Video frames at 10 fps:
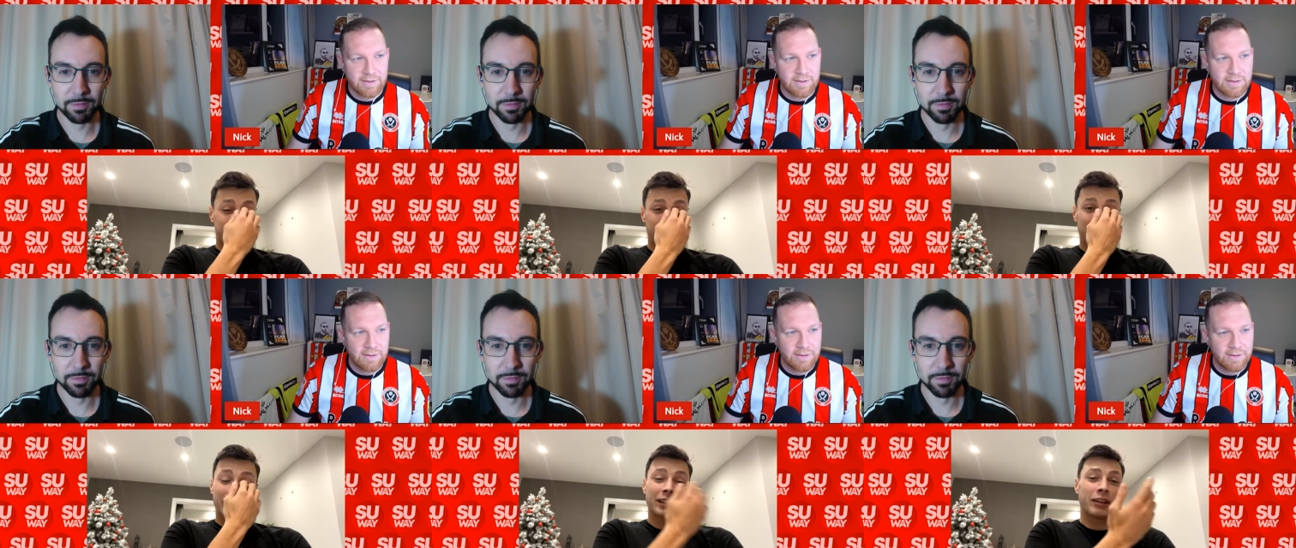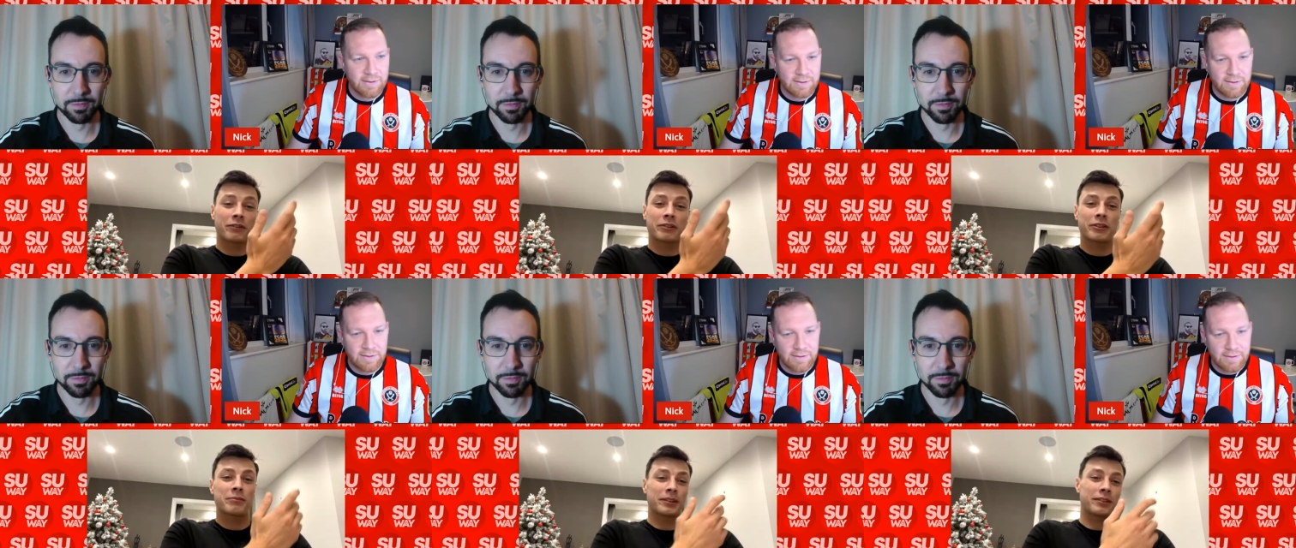Speaker 1: he really loves
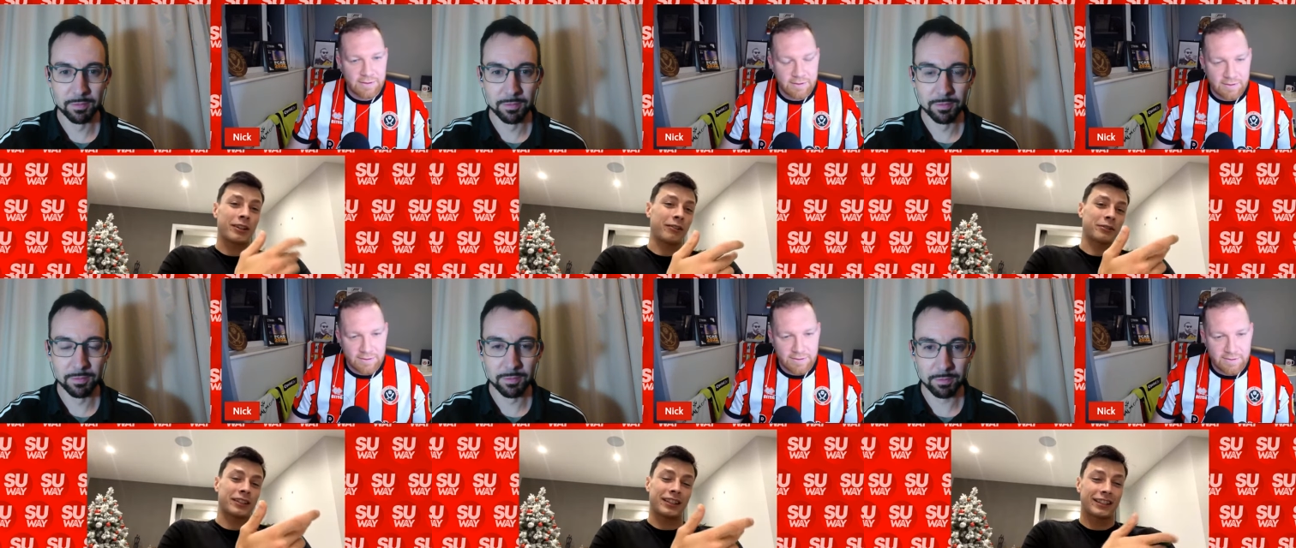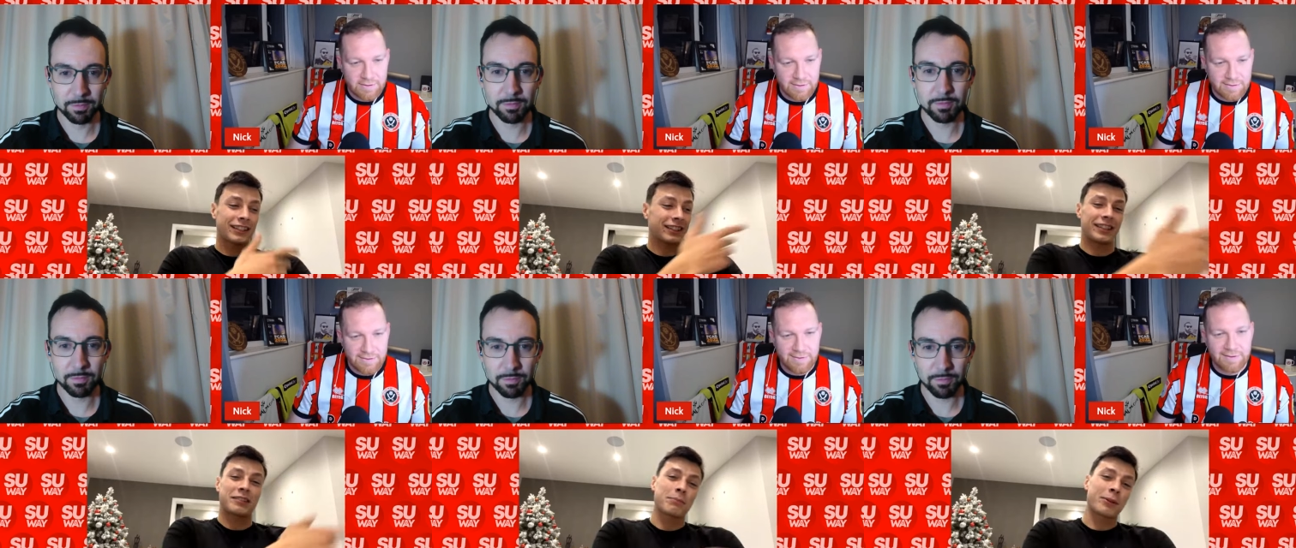Christmas. So I was like,
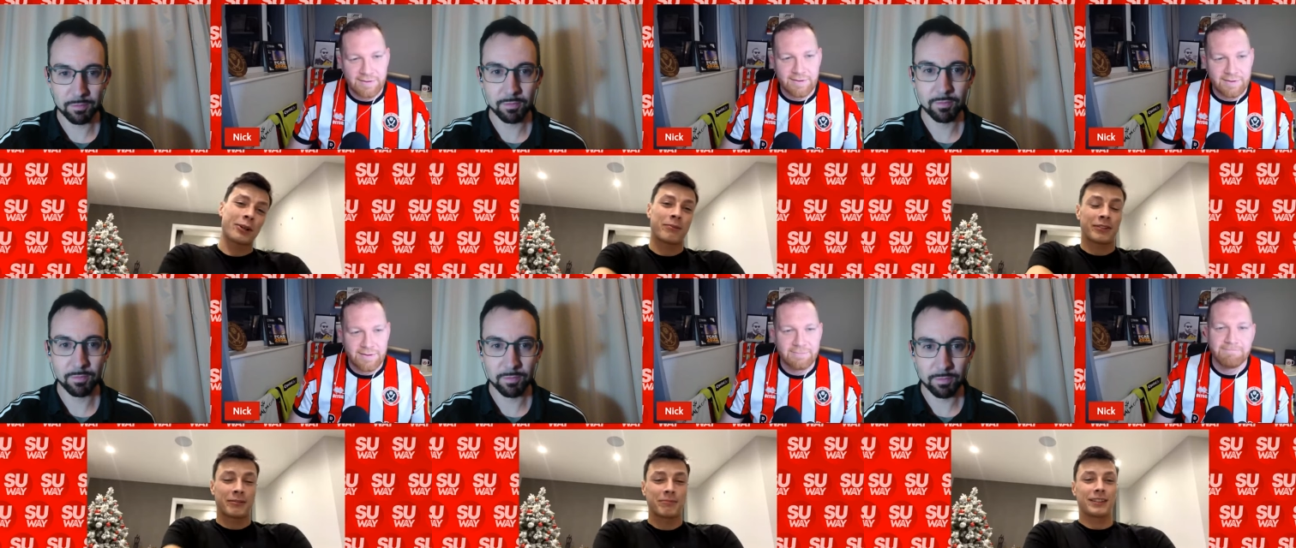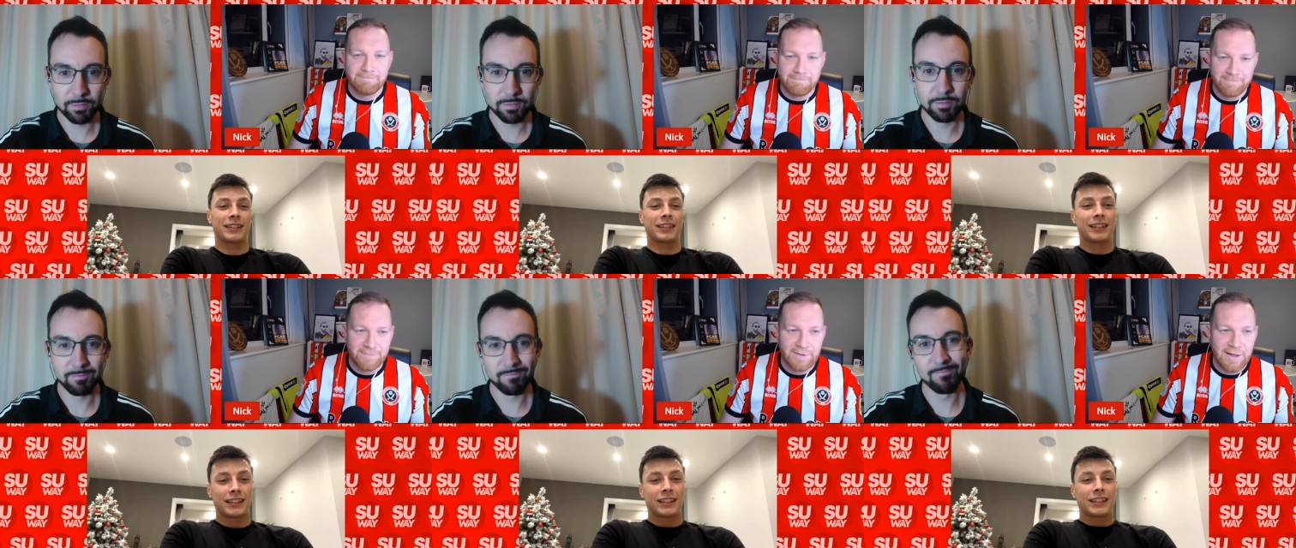let's put it up for him
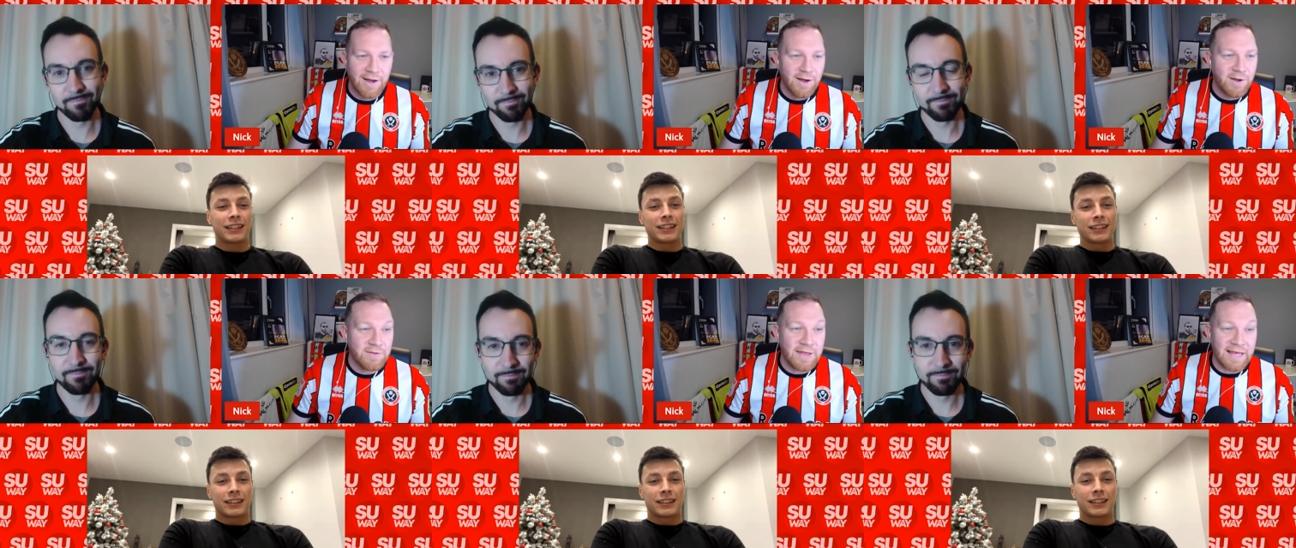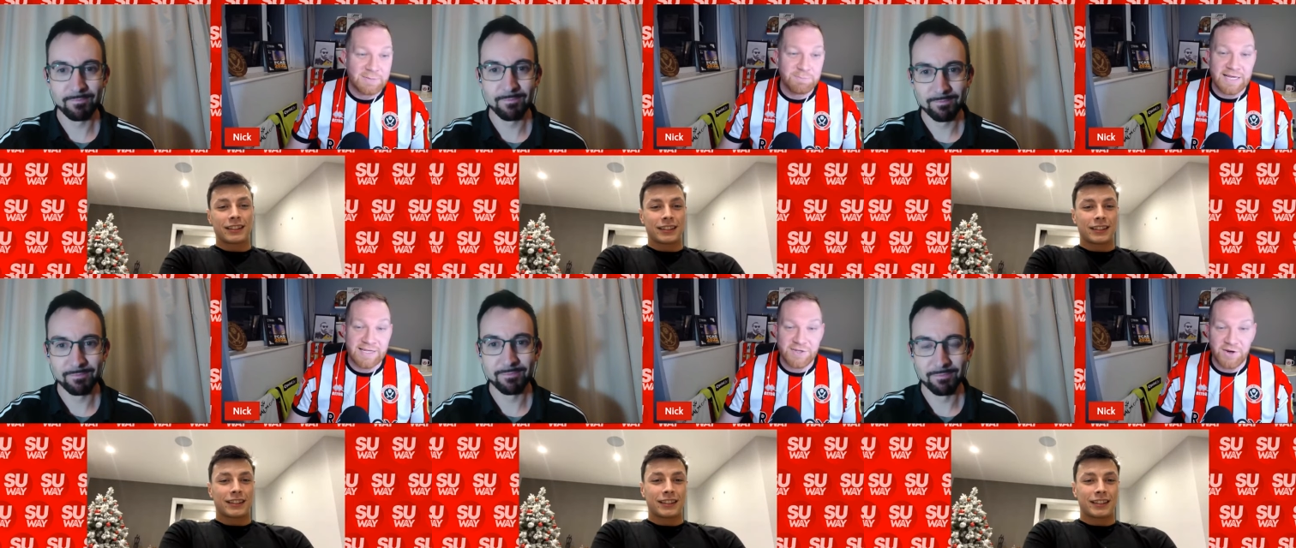
Speaker 2: that's
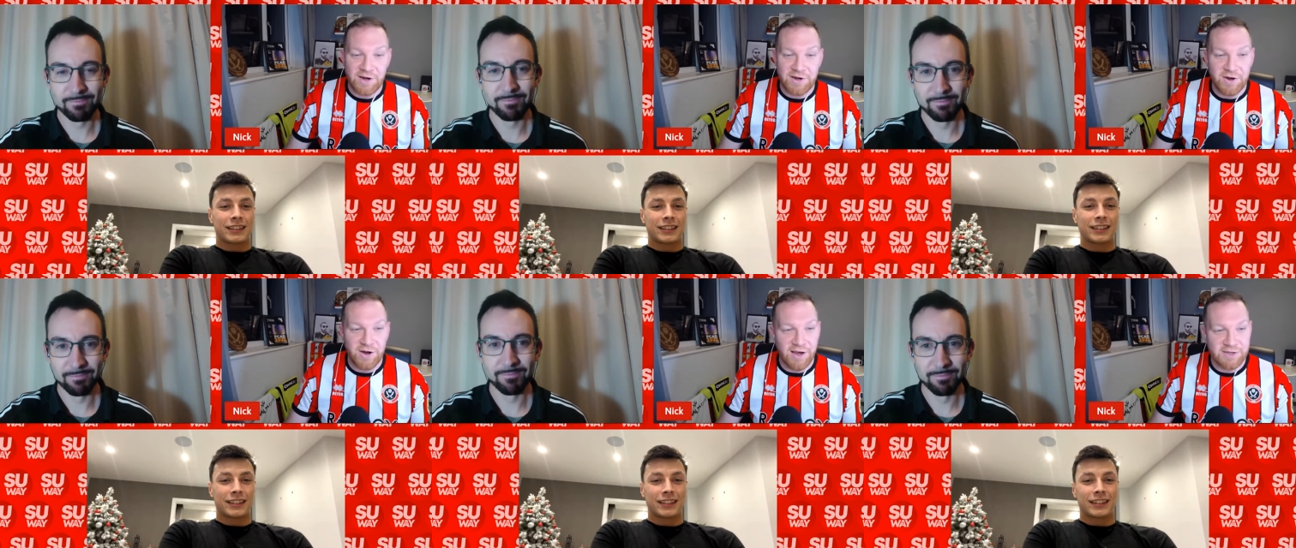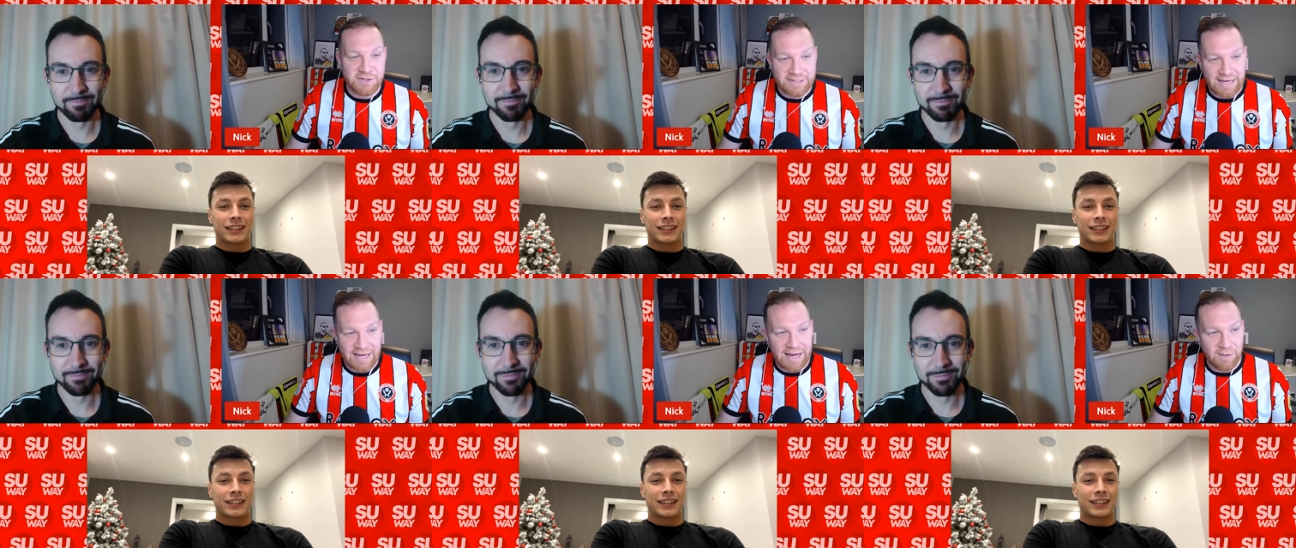that's tugging on your heartstrings
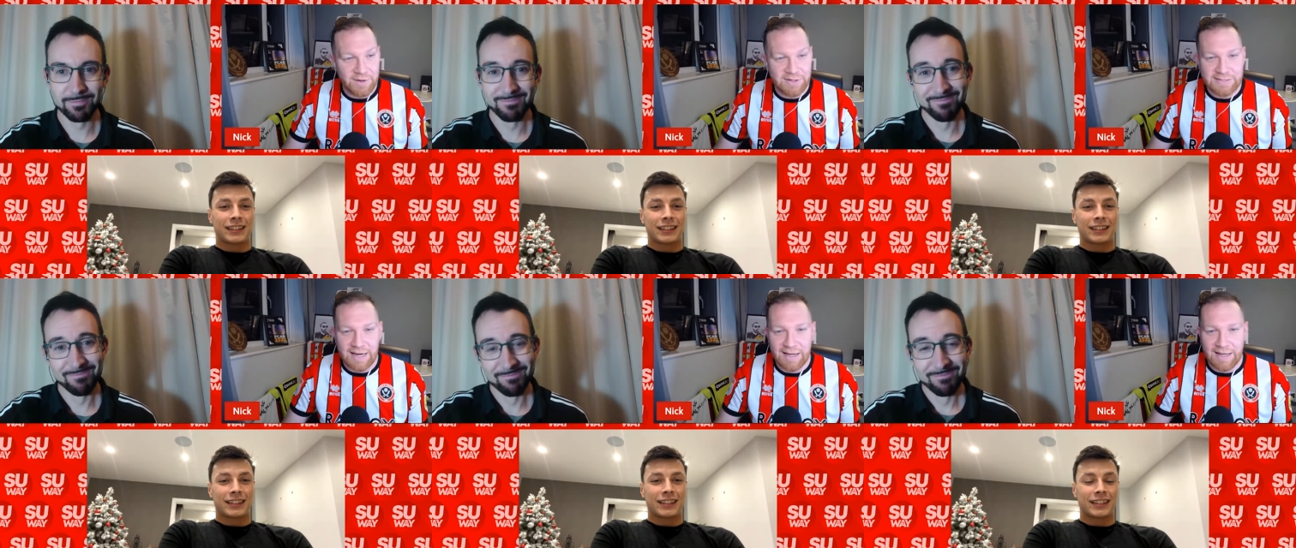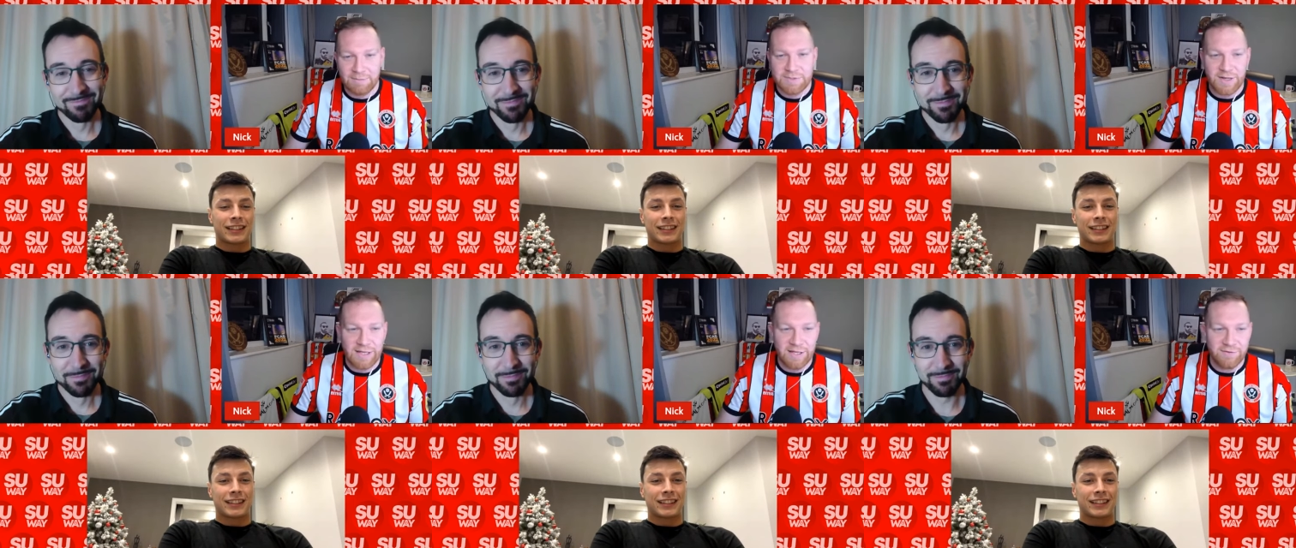there, Hal, because Hal
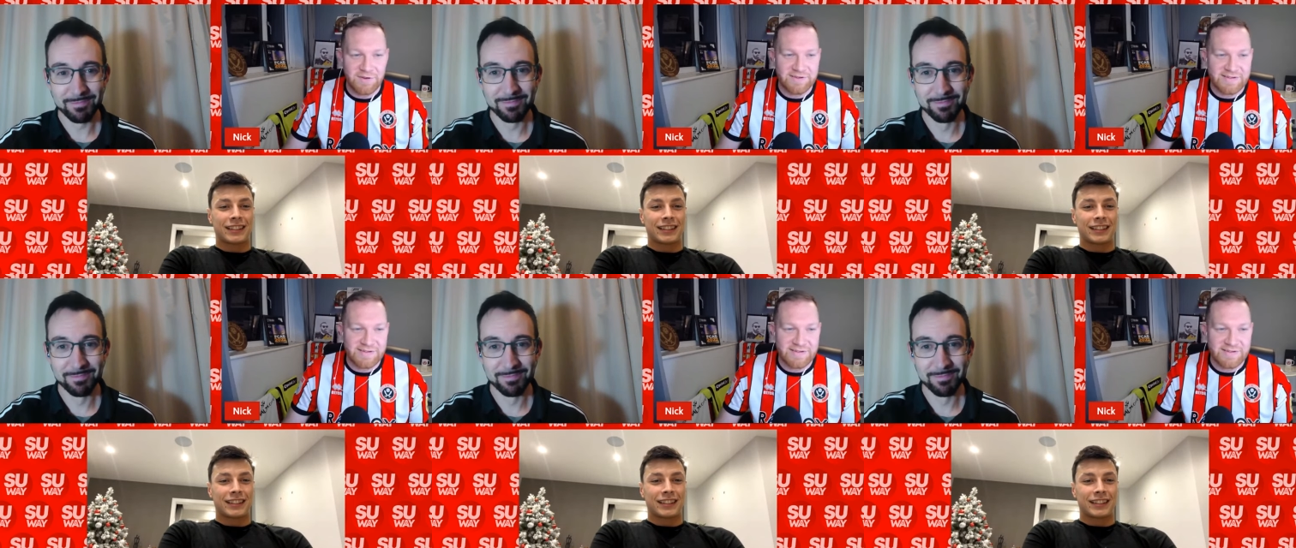absolutely loves his